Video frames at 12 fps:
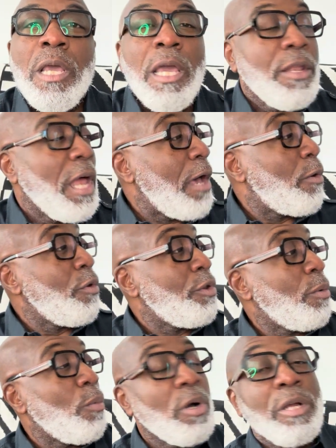And not only
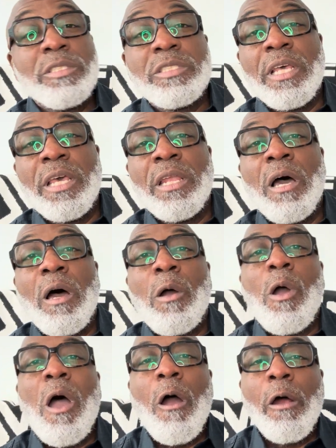the ones that
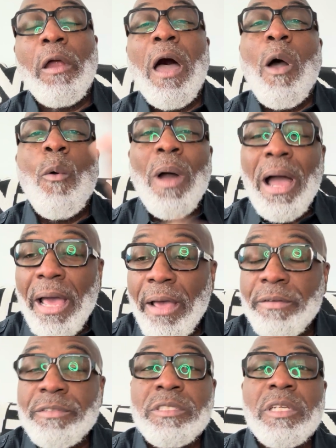are our
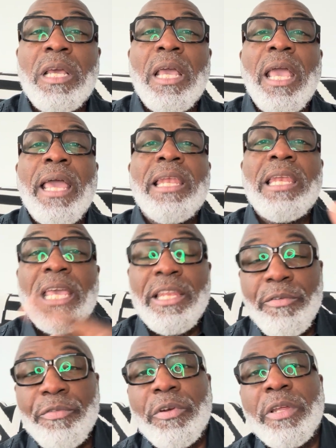wives and lady
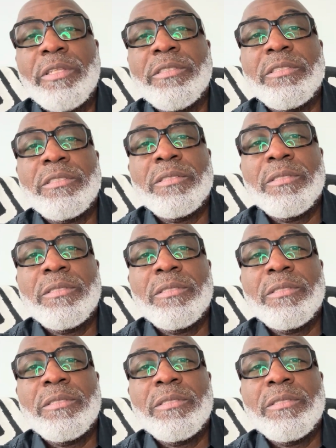friends,